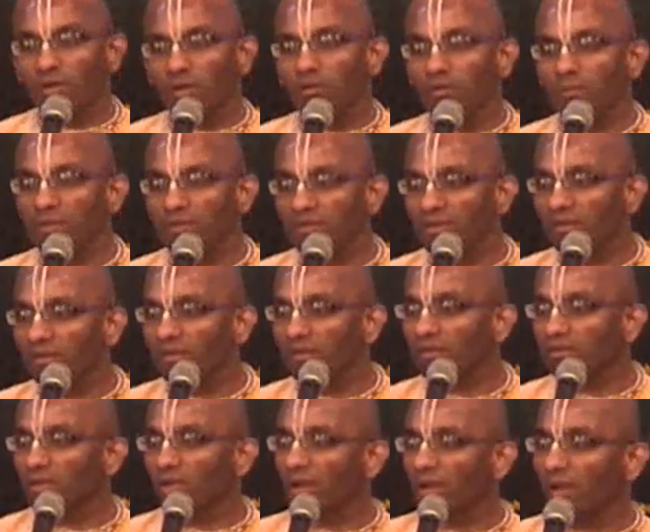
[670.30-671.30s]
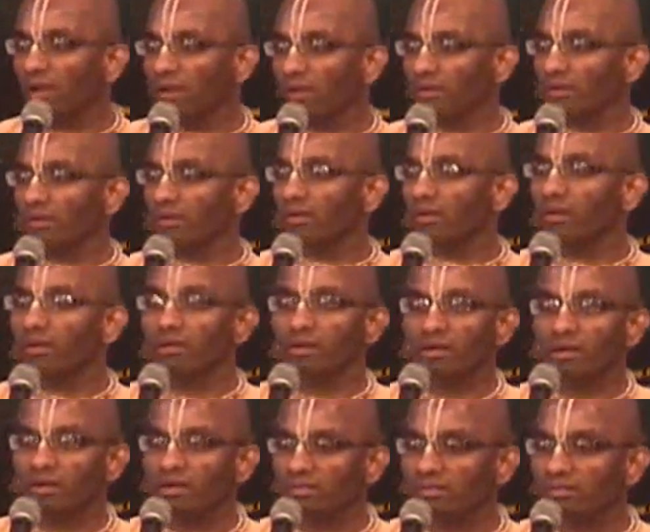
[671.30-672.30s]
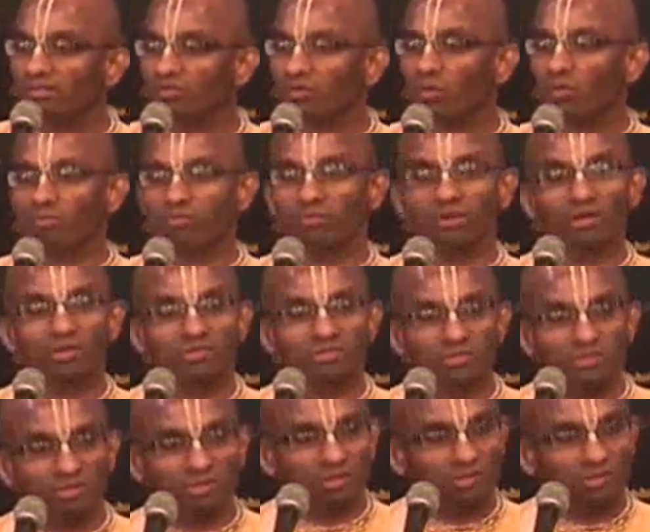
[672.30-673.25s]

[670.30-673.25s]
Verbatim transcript: People think that this sort of religion